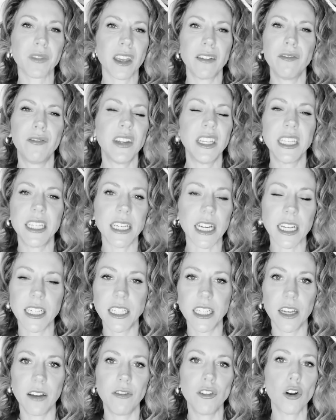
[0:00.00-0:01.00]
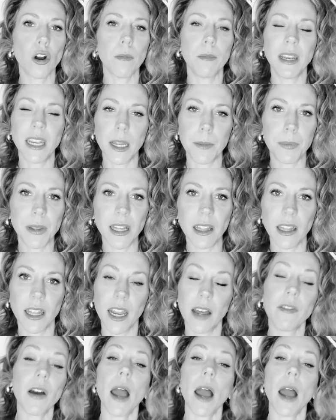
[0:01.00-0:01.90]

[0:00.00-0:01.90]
vindictive, you're manipulative.